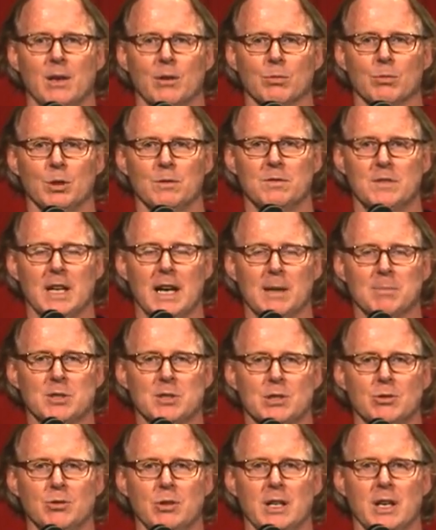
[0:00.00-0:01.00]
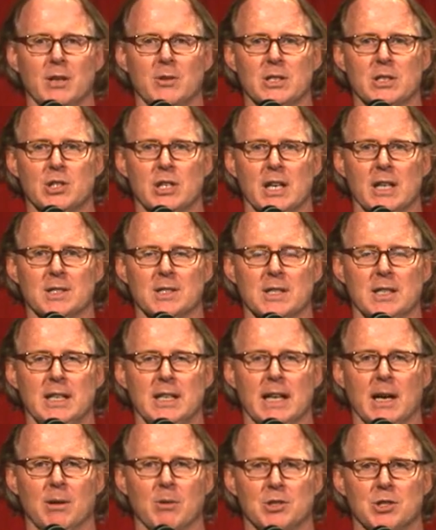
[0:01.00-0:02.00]
rooftop studio in
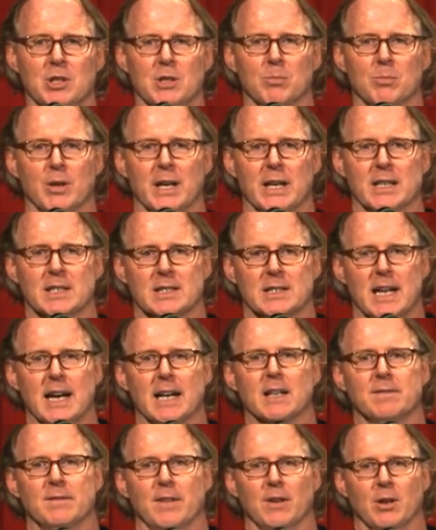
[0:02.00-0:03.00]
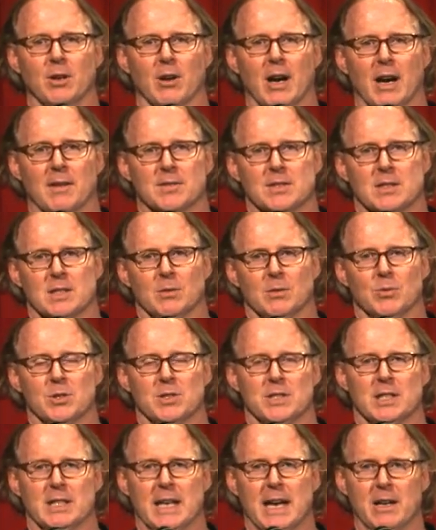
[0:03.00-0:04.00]
Chelsea, and I want you to bring a stack of photographs, and we'll
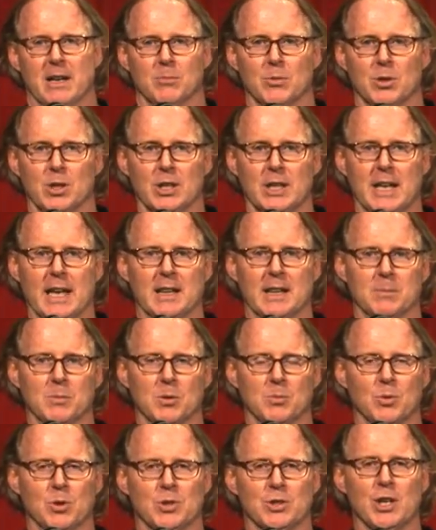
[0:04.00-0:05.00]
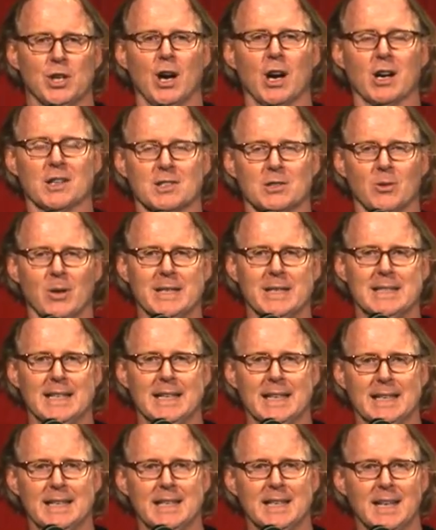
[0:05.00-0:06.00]
sit down and we'll look at them and we'll talk. So I
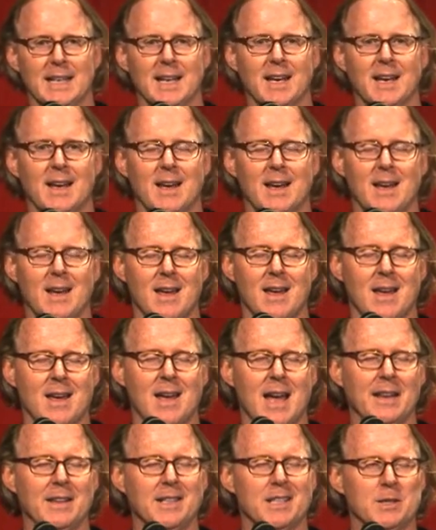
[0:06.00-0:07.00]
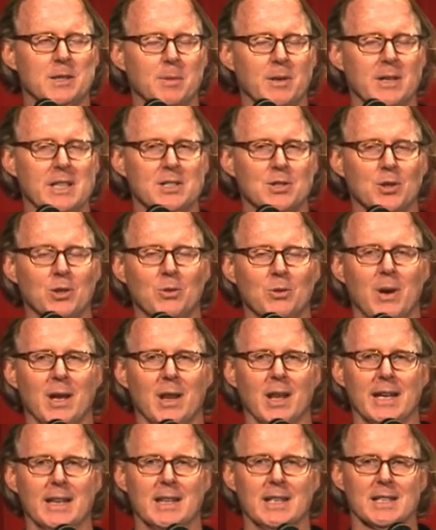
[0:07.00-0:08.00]
did. And the experience sort of went
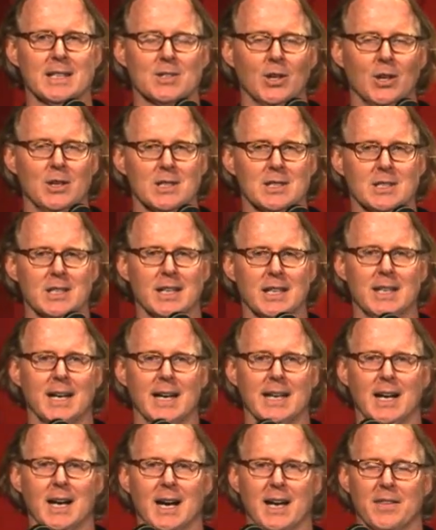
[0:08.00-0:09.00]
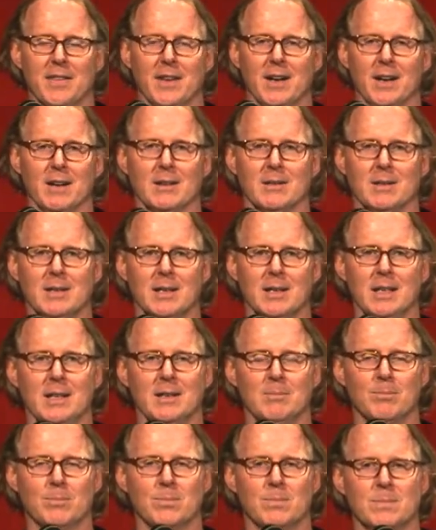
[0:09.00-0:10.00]
like this. All of a sudden, I got there,
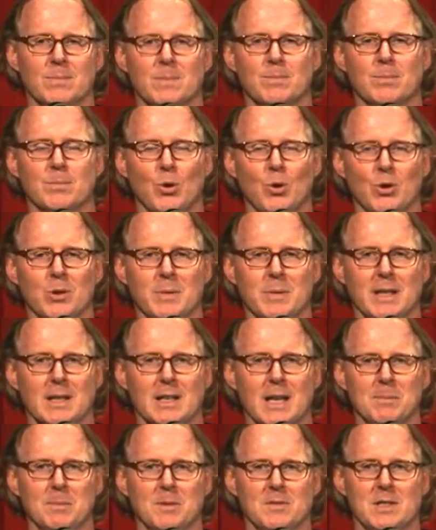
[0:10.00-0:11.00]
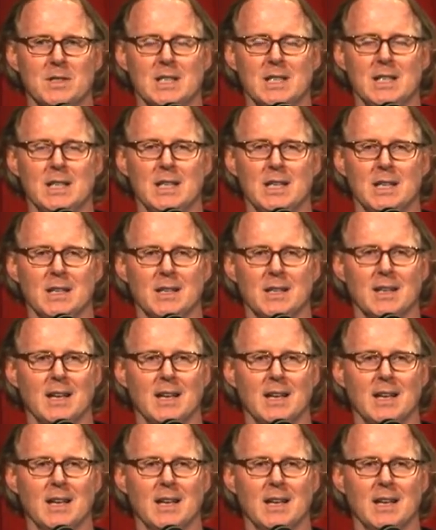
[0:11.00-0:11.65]
he poured me a cup of tea,